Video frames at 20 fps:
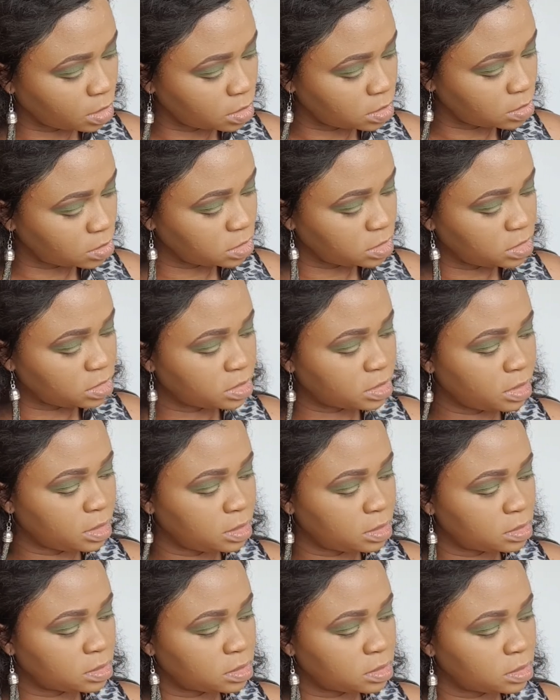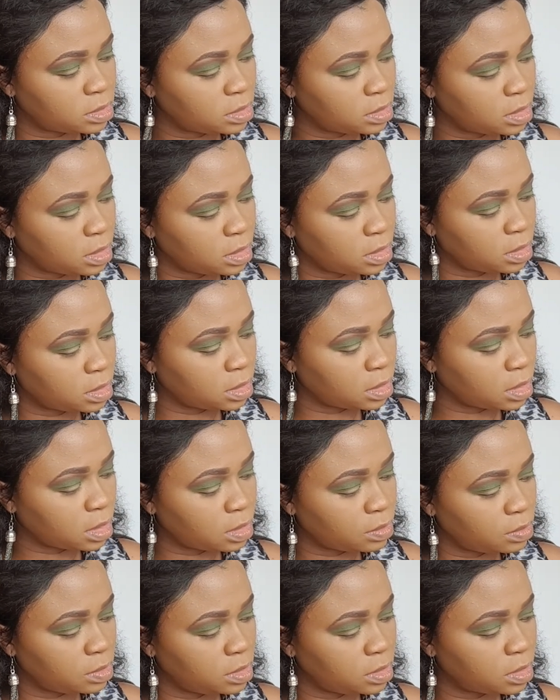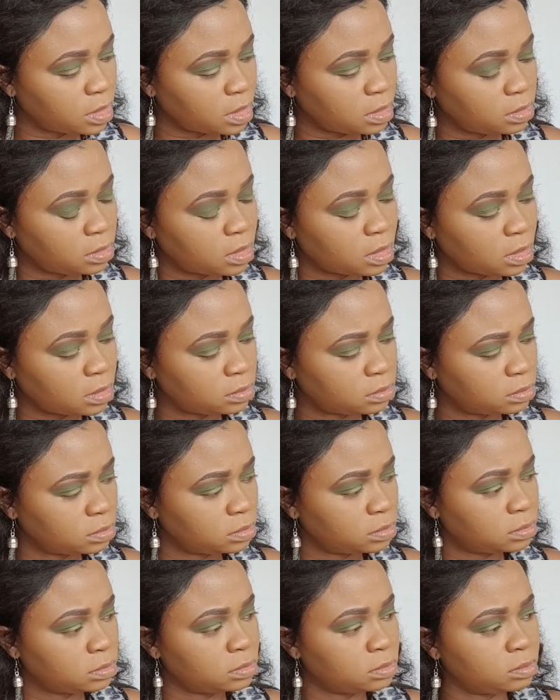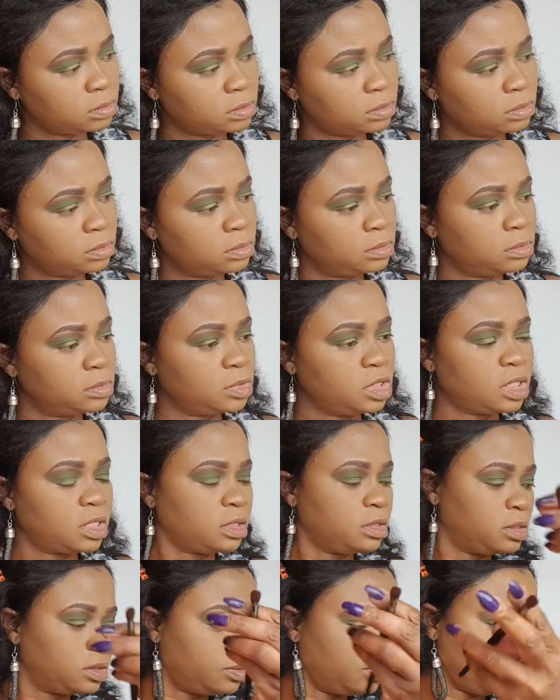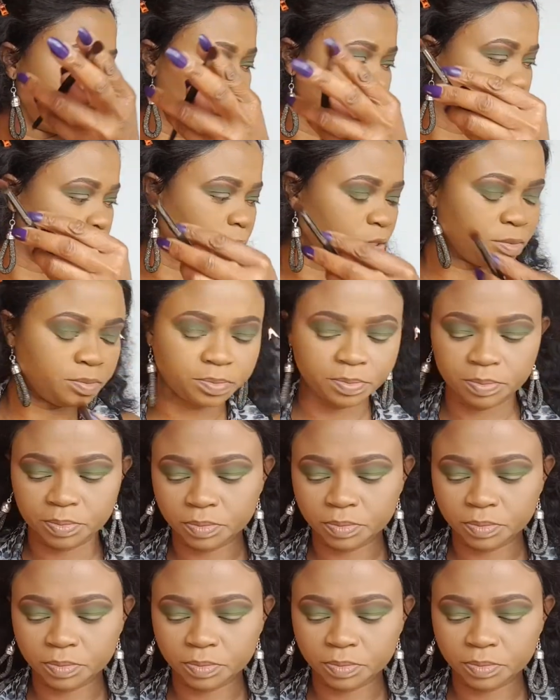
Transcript: So in this case, I'll need another. Yeah, this will do me.